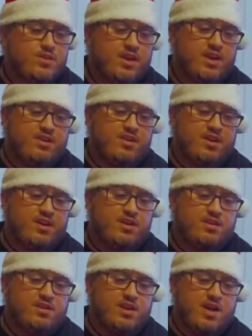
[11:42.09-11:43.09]
And,
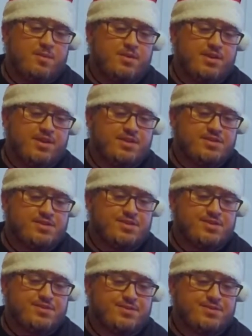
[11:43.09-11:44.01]
yeah, uh, it was comedies. a lot of family